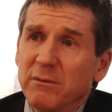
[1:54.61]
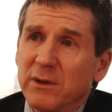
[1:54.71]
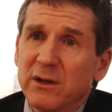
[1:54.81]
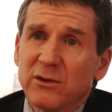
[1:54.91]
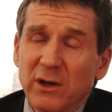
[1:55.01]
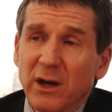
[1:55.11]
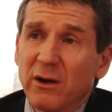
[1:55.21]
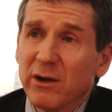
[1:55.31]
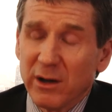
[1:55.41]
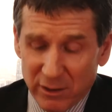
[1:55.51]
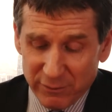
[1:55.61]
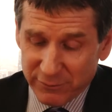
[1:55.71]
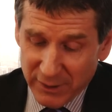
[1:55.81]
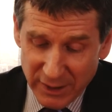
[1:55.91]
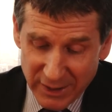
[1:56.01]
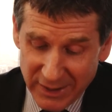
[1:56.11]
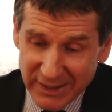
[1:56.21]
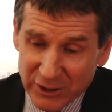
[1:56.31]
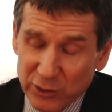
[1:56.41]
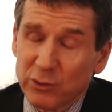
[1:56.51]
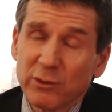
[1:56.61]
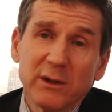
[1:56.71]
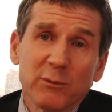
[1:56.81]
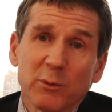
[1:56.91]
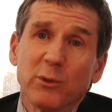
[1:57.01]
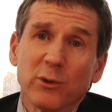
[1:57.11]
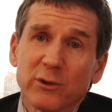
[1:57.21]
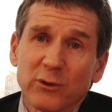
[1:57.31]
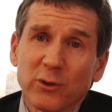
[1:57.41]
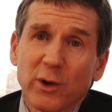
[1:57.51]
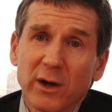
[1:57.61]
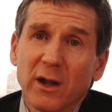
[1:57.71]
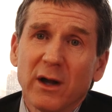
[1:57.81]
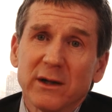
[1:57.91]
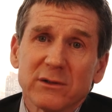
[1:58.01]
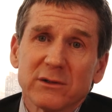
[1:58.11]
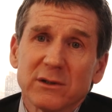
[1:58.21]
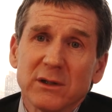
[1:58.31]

it is an area of extreme importance to our clients.